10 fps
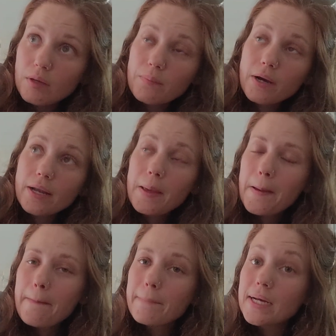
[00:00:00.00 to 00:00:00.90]
But
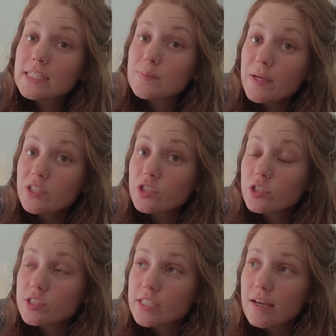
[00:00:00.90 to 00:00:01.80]
my
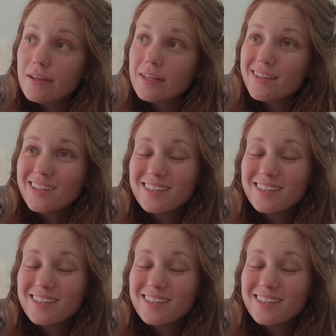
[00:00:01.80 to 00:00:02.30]
inspector said,